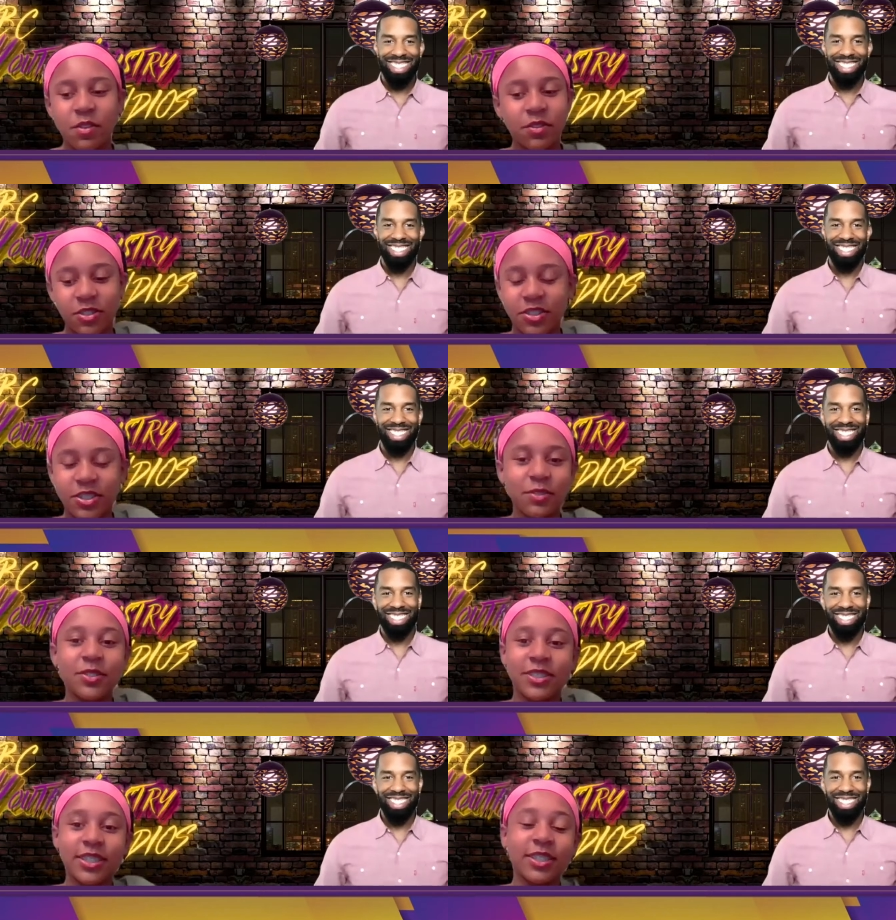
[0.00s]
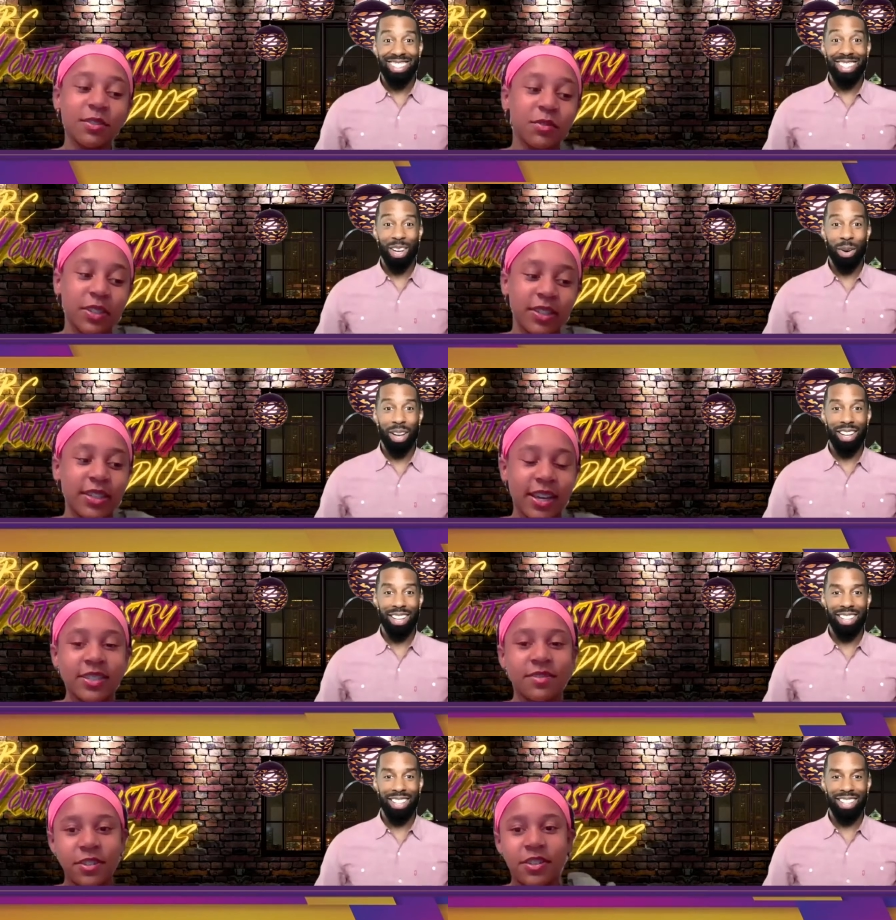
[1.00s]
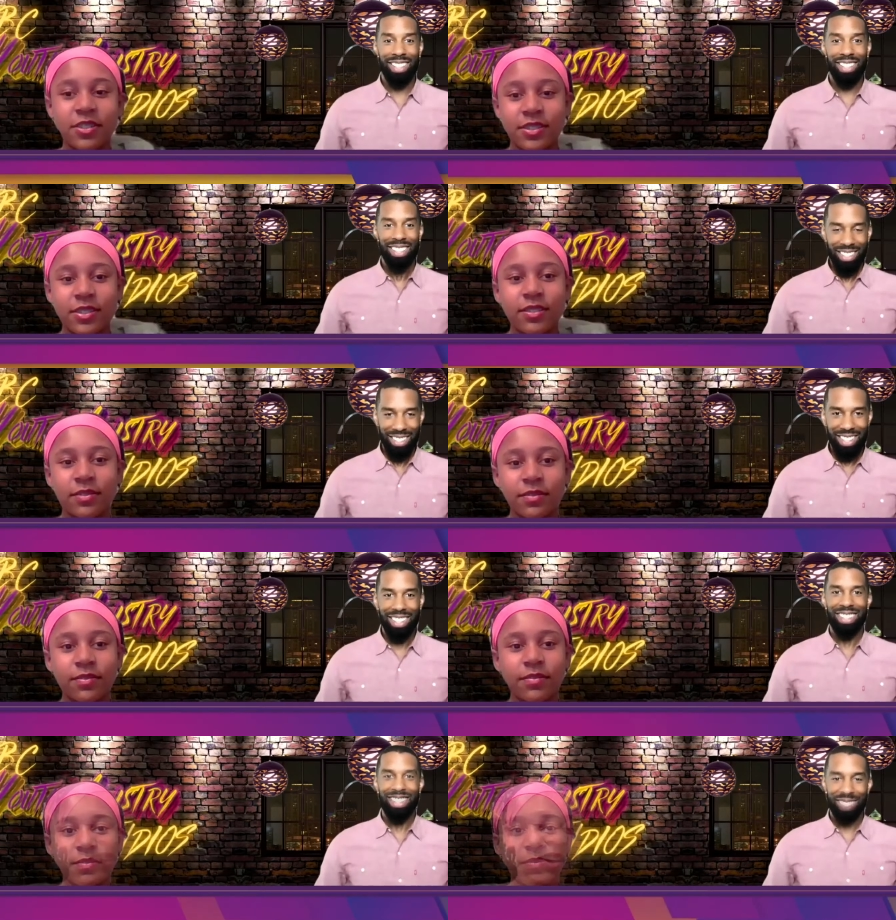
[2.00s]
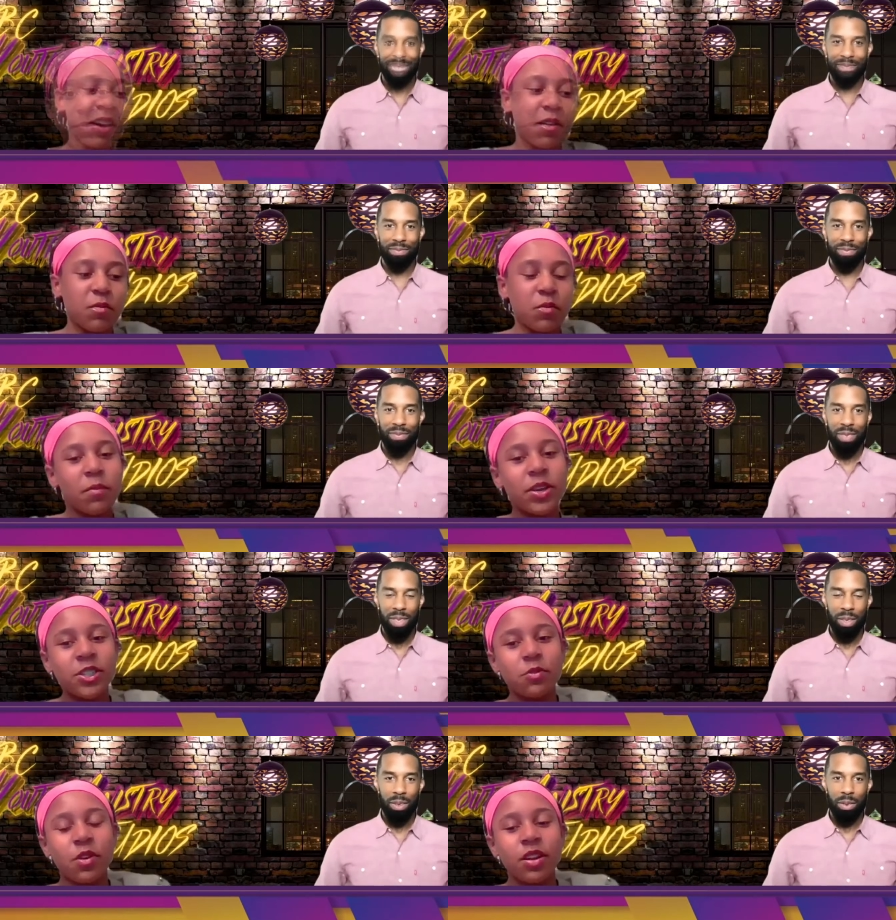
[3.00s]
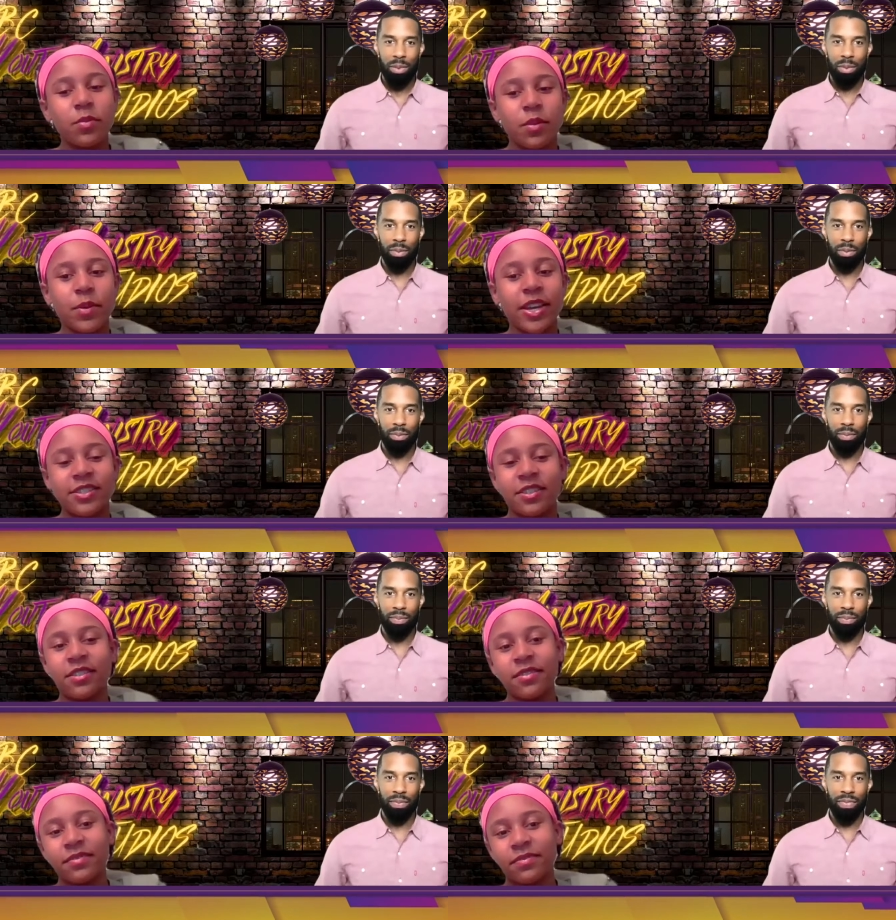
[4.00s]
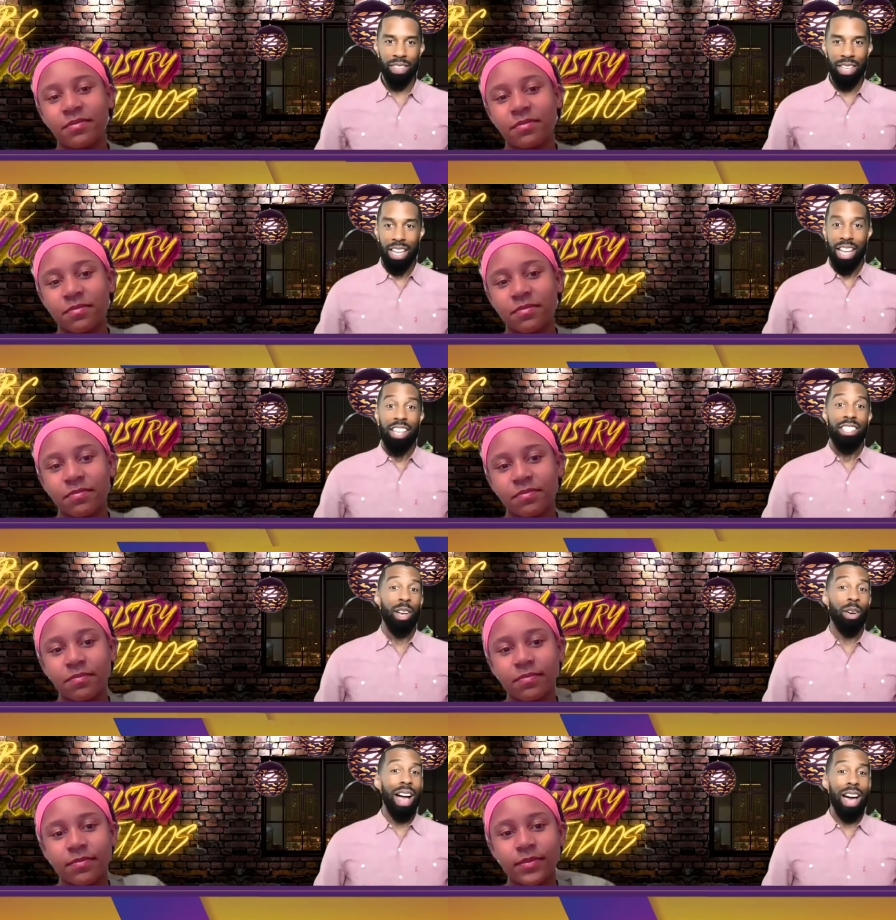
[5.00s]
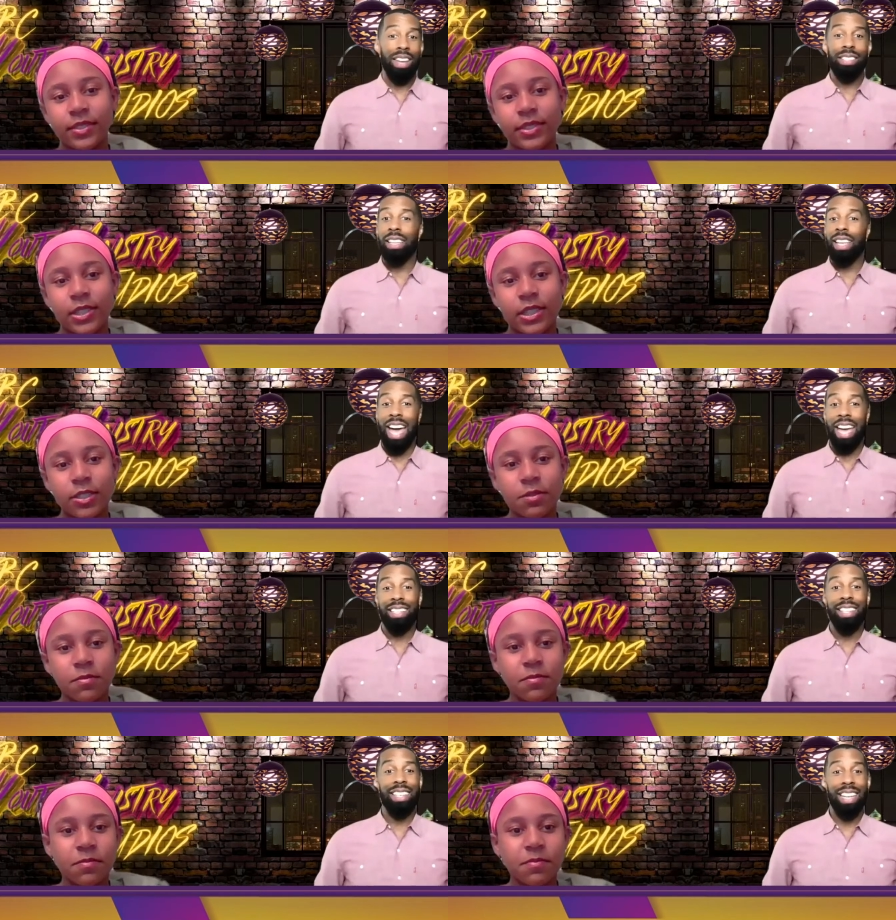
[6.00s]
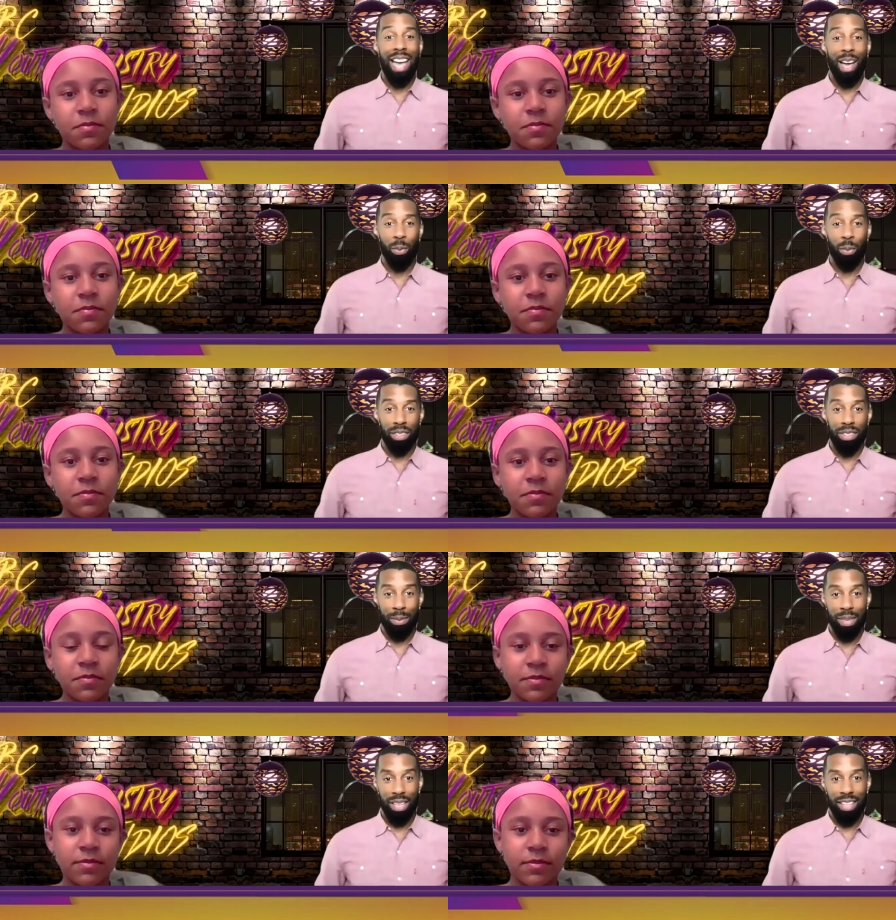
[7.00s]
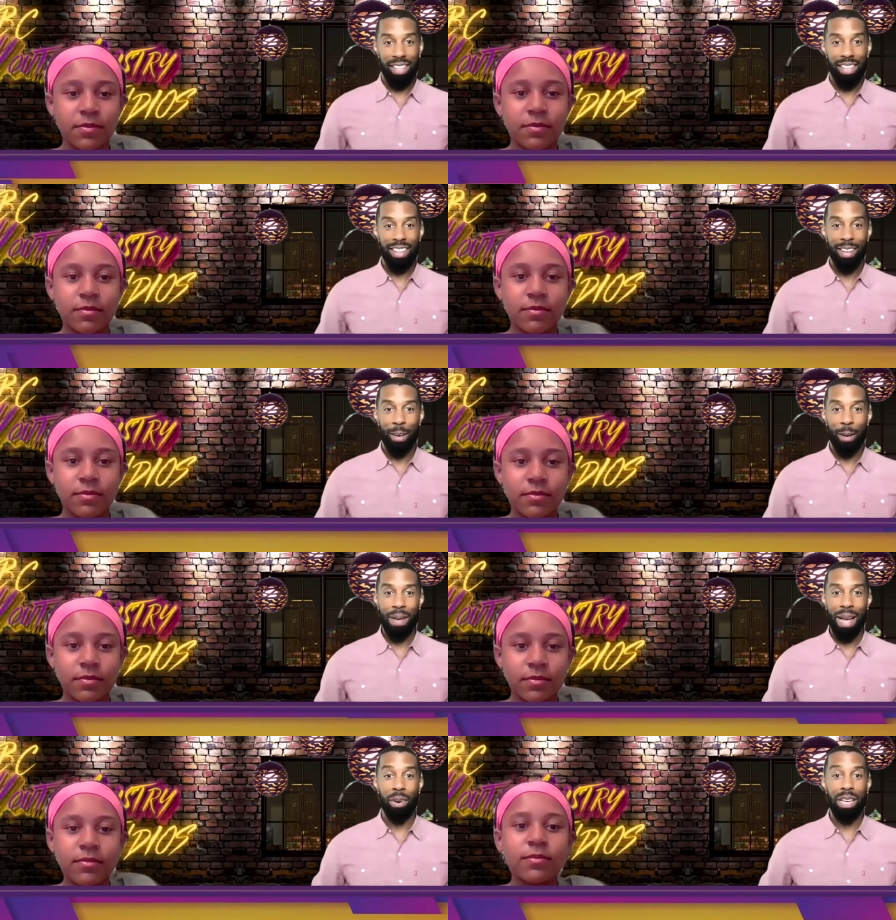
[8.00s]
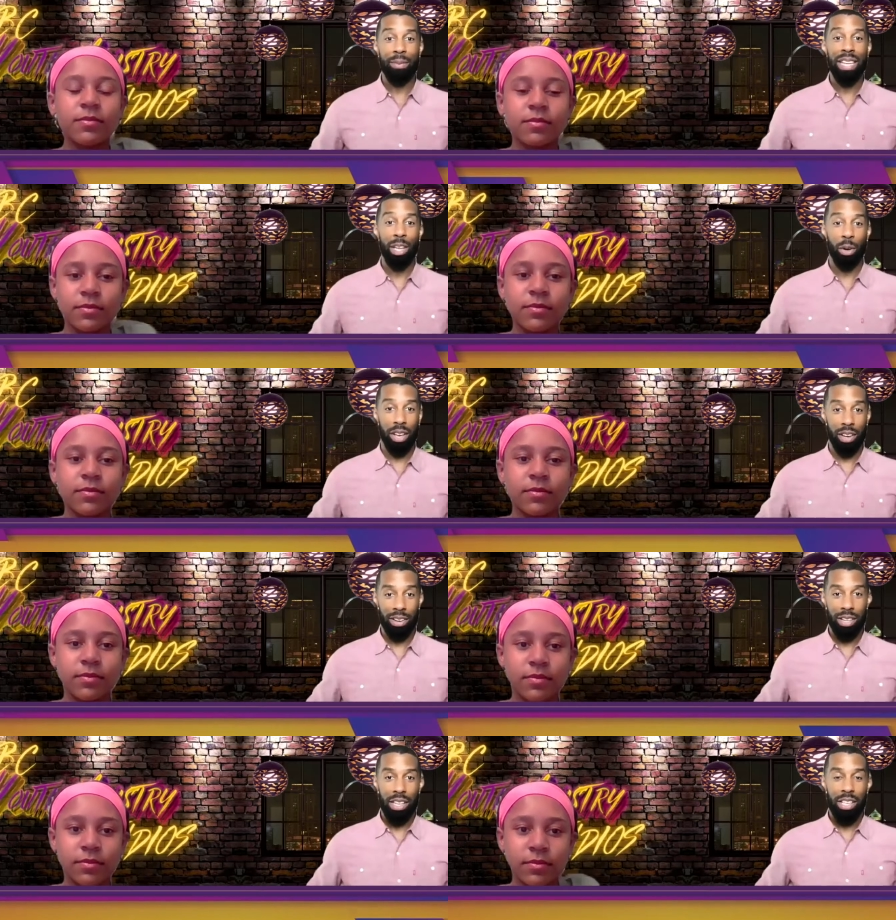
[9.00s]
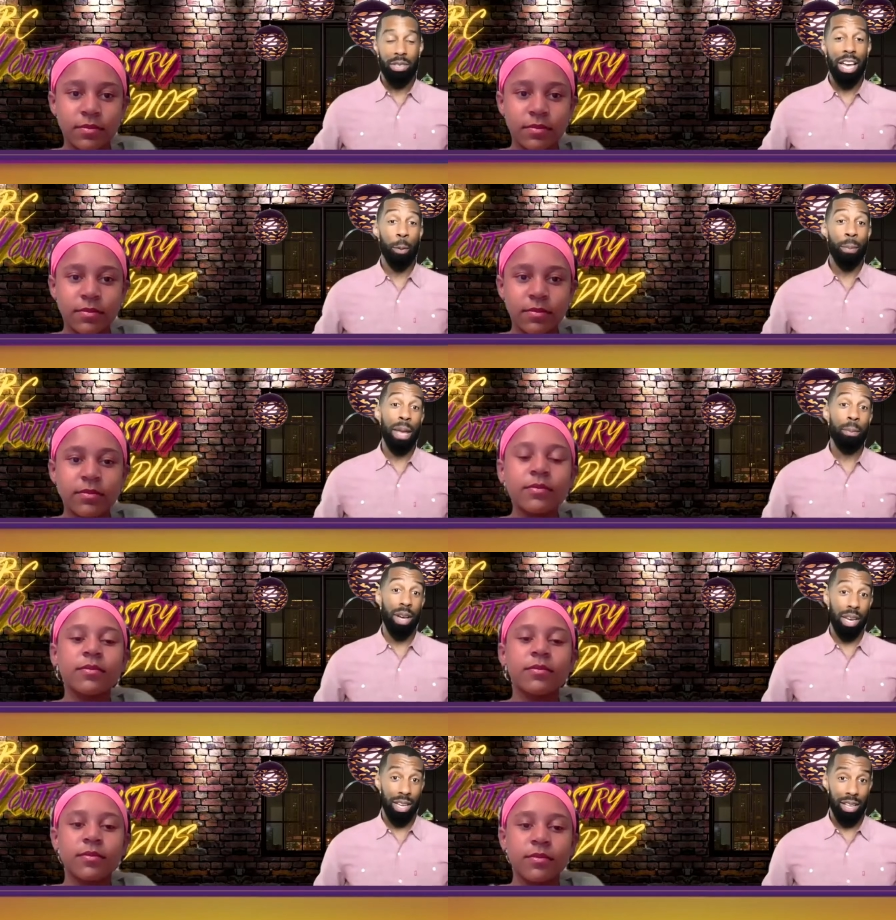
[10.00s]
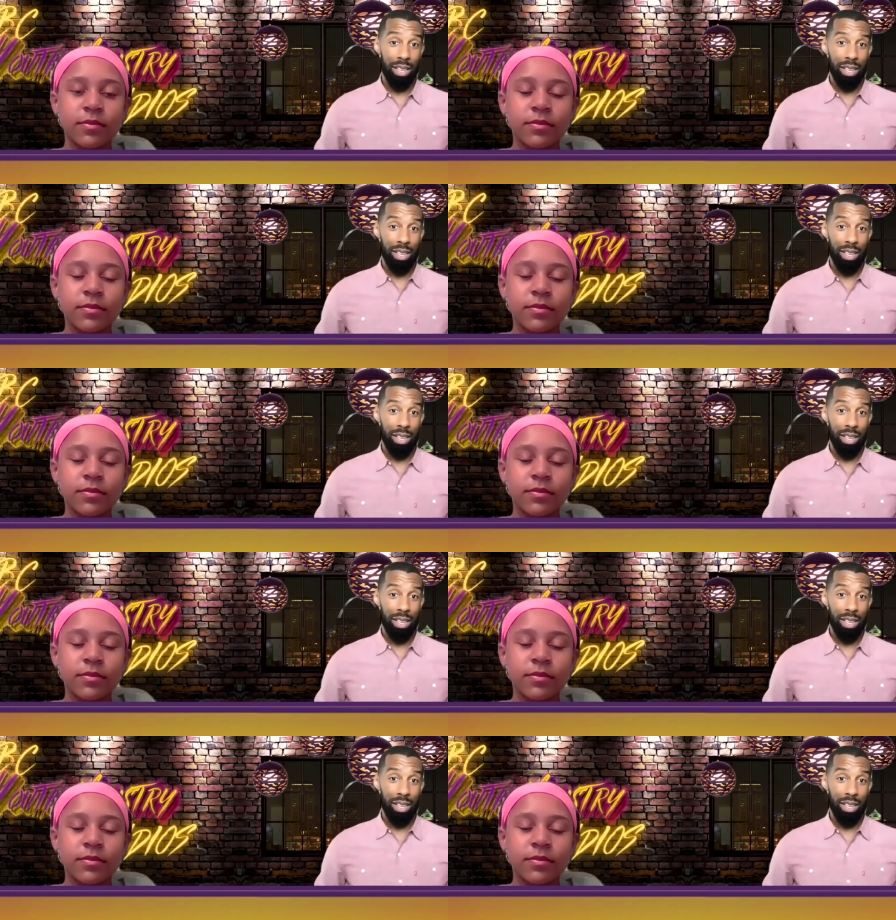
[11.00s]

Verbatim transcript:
Speaker 1: of the whole church. It was it's a really nice verse. Um, what made you want to be a pastor?
Speaker 2: So honestly, I did not want to be. Um, I wanted to be a lawyer so I could make money